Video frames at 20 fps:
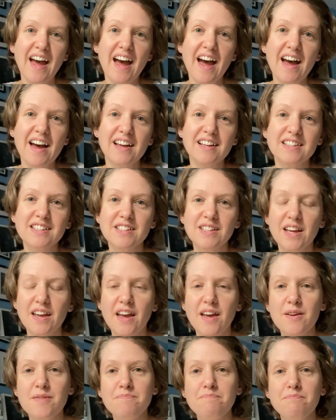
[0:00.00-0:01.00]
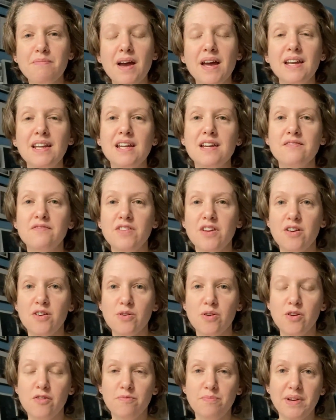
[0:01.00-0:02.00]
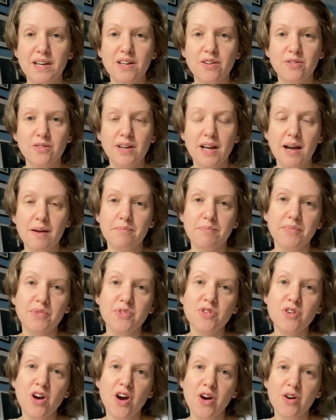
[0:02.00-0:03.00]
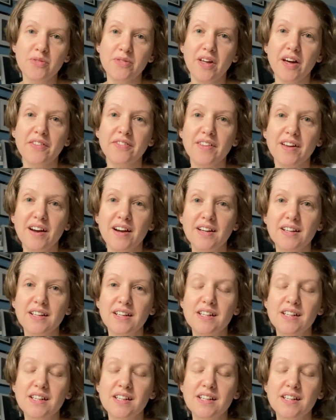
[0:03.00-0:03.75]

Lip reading: and many of you who've been on camp know that that